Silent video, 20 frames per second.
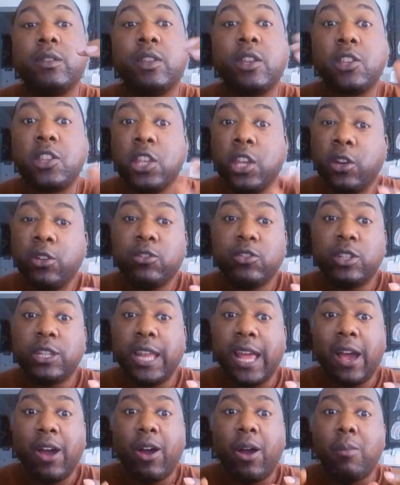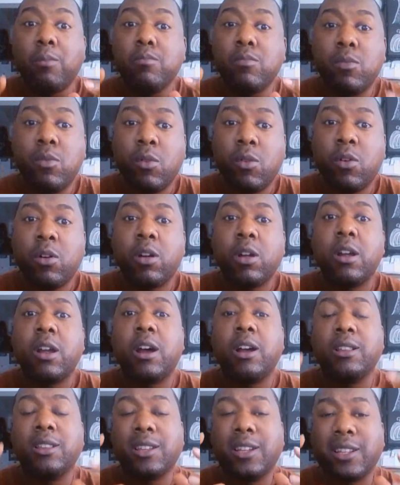The children now are
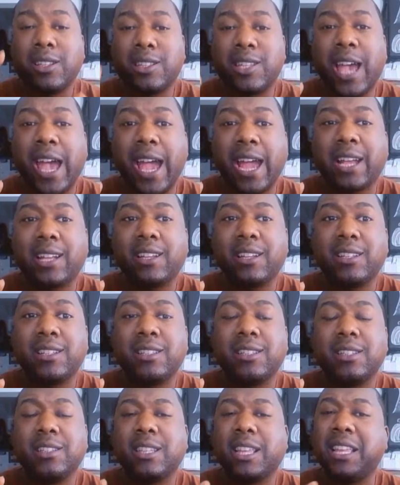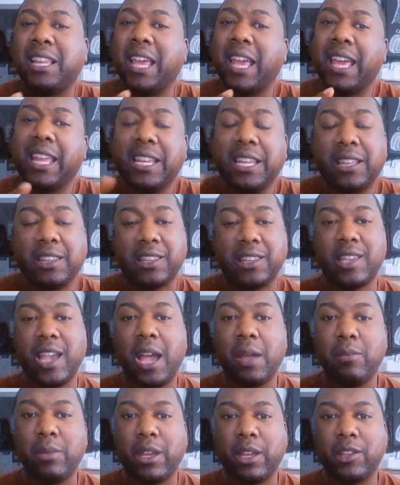more under attack than any other
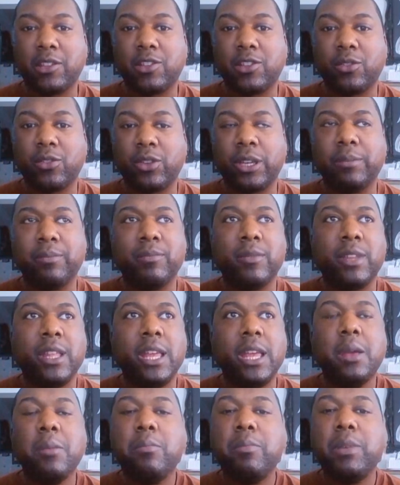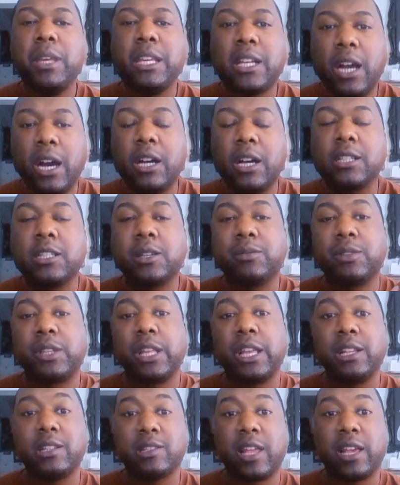time in history because of
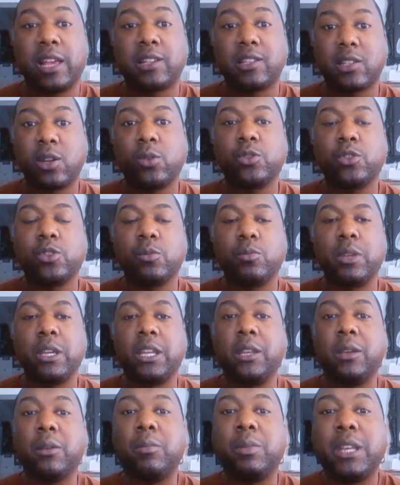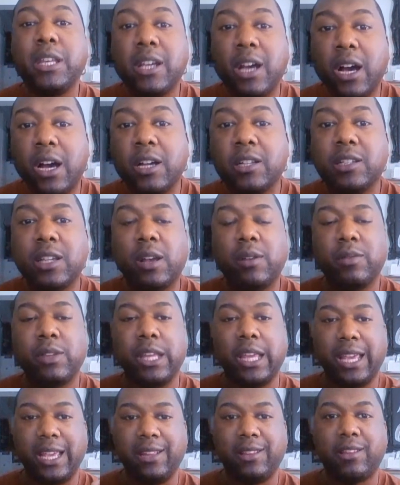things like social media, because of
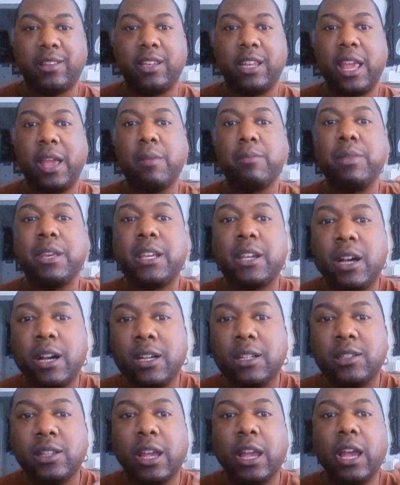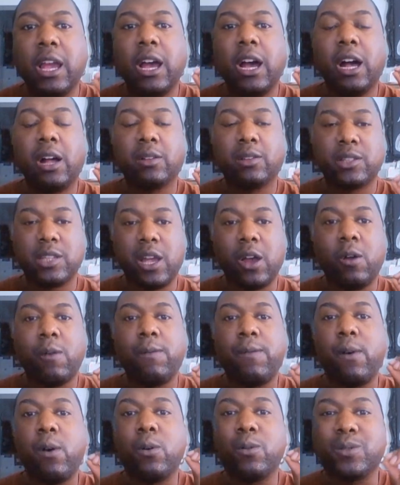the internet, because of
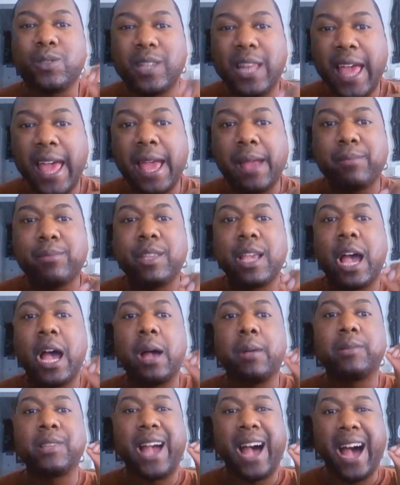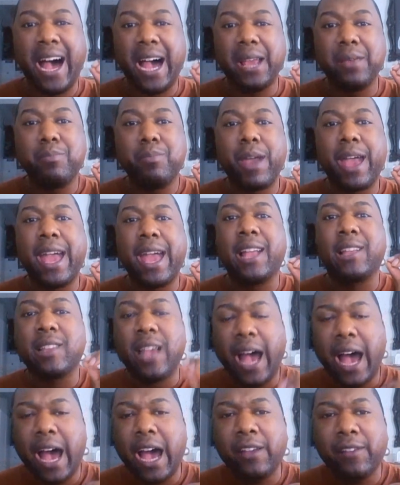cell phones, laptops,
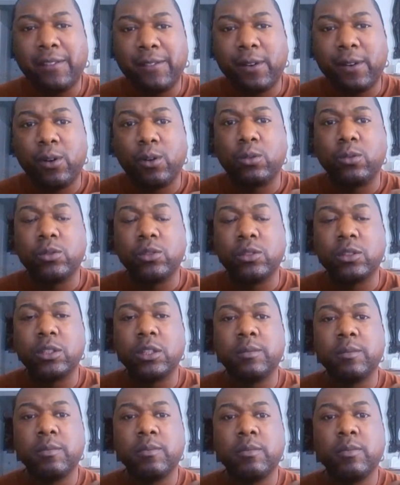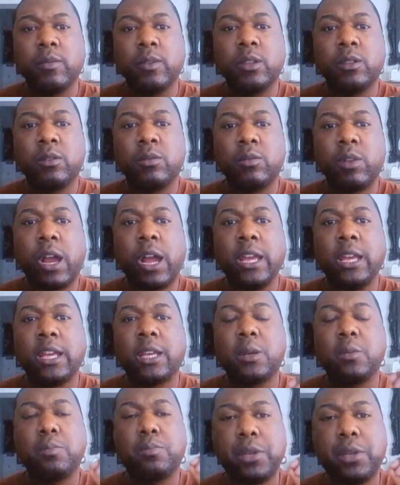iPads, iPhones,
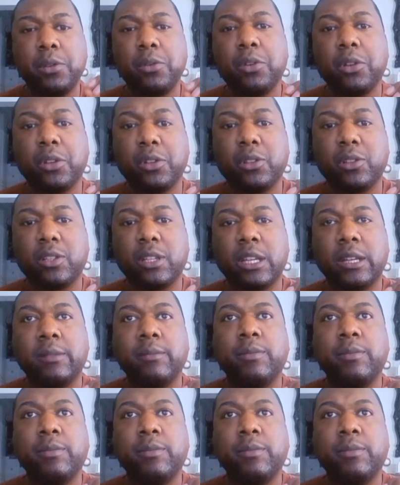right? Computers.